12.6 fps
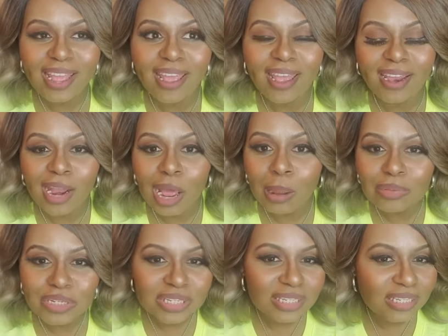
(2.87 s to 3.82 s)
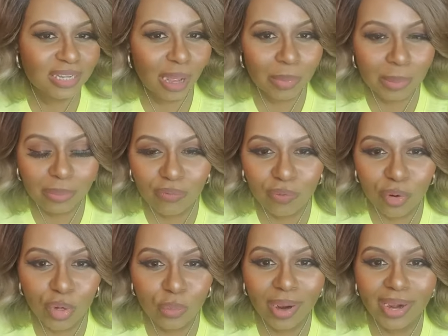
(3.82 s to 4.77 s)
and I'm just coming
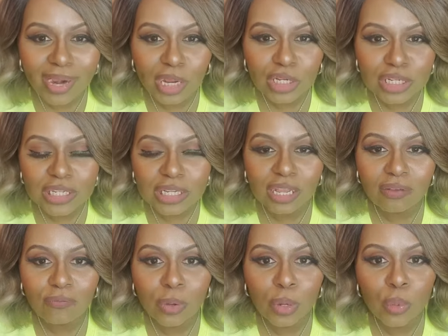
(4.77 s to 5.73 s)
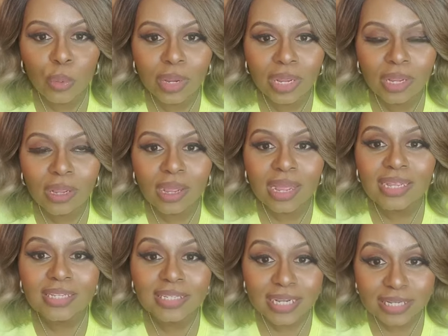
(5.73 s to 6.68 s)
before you right now just to give you a quick
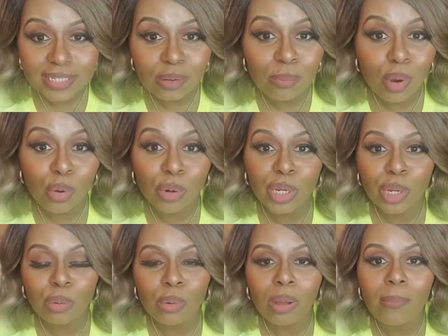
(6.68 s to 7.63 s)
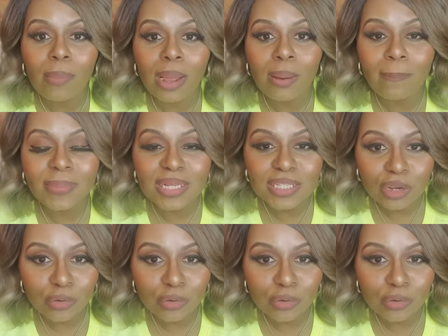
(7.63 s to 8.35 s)
testimonial about Mr.